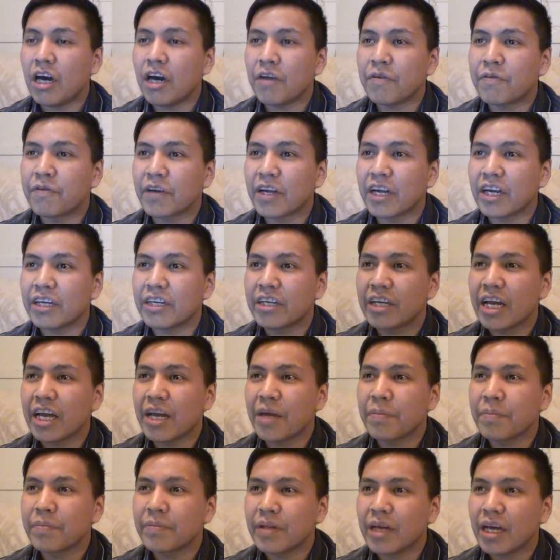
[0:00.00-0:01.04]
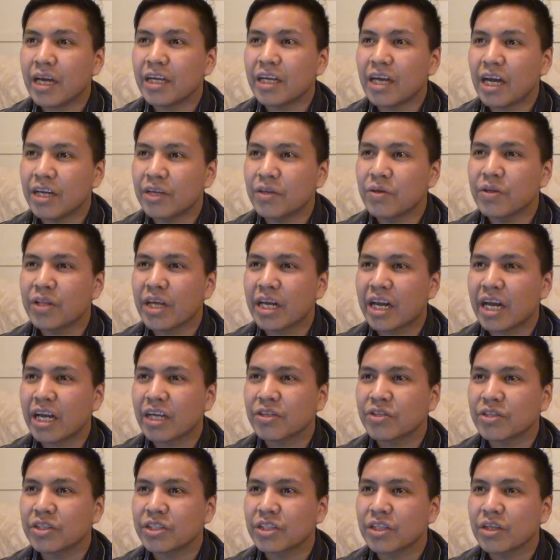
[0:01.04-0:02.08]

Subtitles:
Oh, I forgot her name. I know that actress.